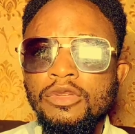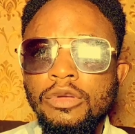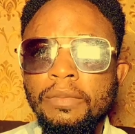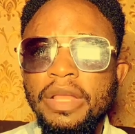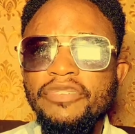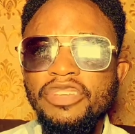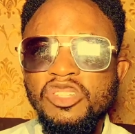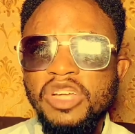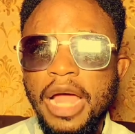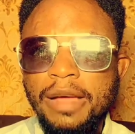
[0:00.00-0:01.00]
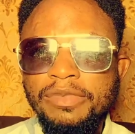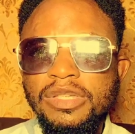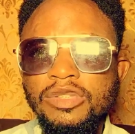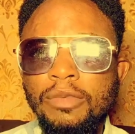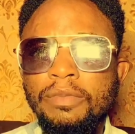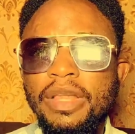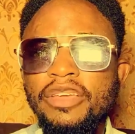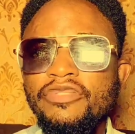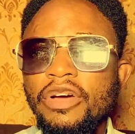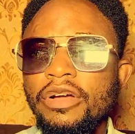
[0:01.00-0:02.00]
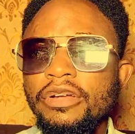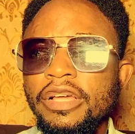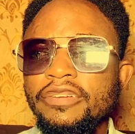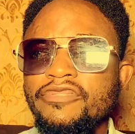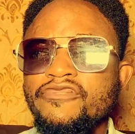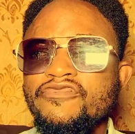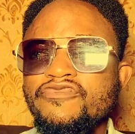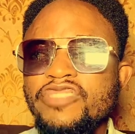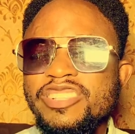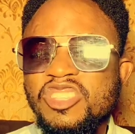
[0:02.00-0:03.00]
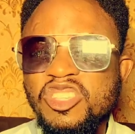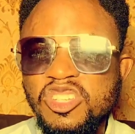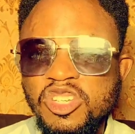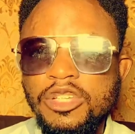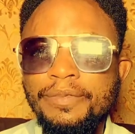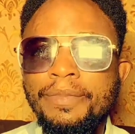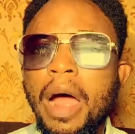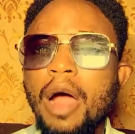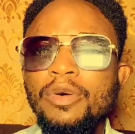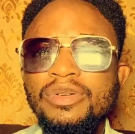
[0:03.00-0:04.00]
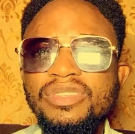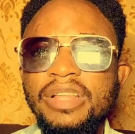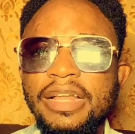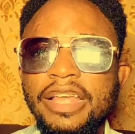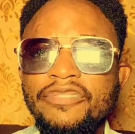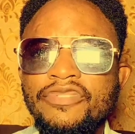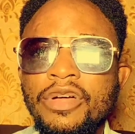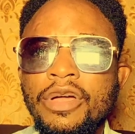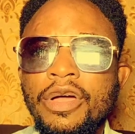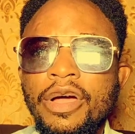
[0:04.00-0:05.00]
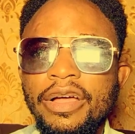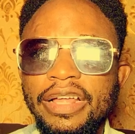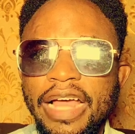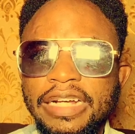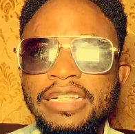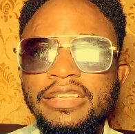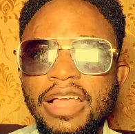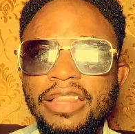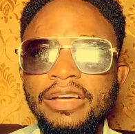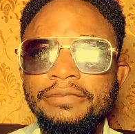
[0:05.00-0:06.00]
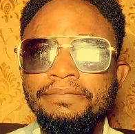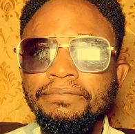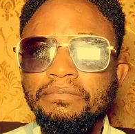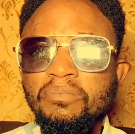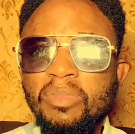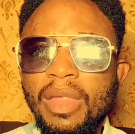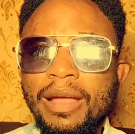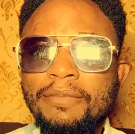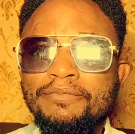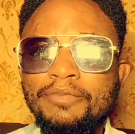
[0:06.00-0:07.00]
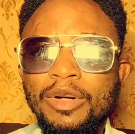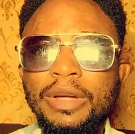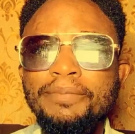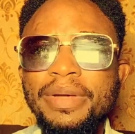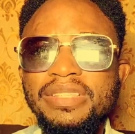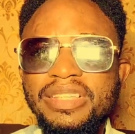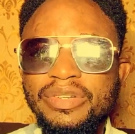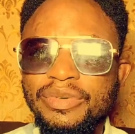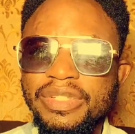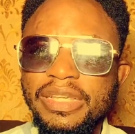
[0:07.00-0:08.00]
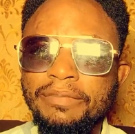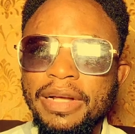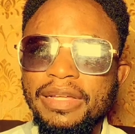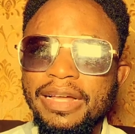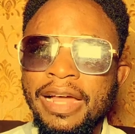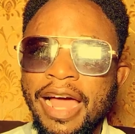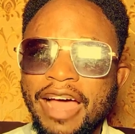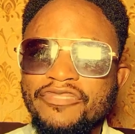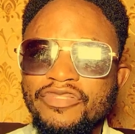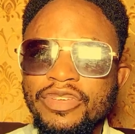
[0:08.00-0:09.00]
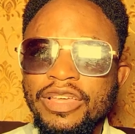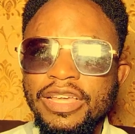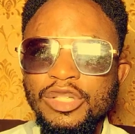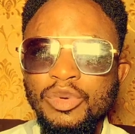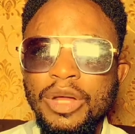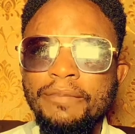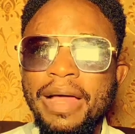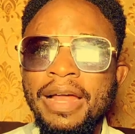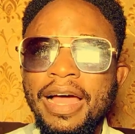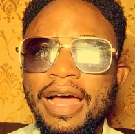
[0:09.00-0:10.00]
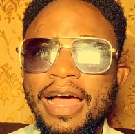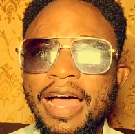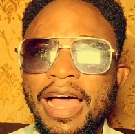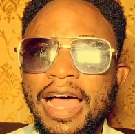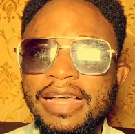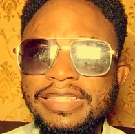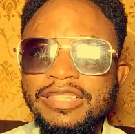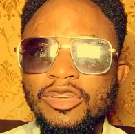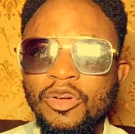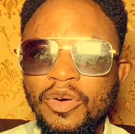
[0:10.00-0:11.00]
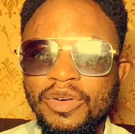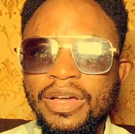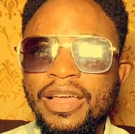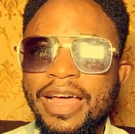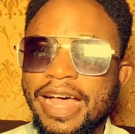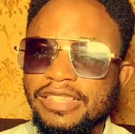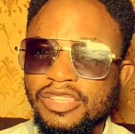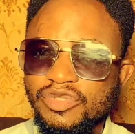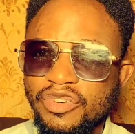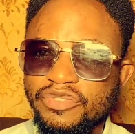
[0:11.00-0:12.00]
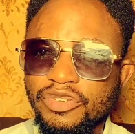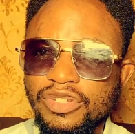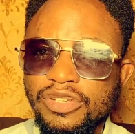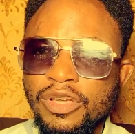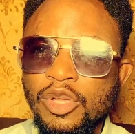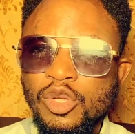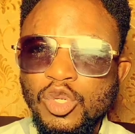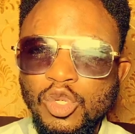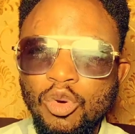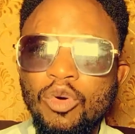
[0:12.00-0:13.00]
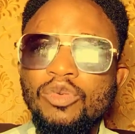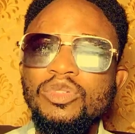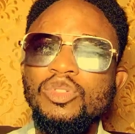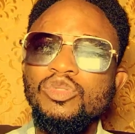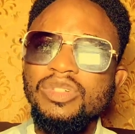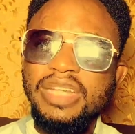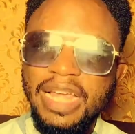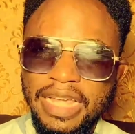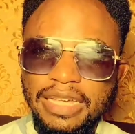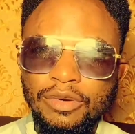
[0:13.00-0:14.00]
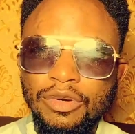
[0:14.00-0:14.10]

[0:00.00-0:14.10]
some believe in charms, some believe in, fetish powers that they have gathered together. But the best security man can have is when a man has God as his refuge. So today,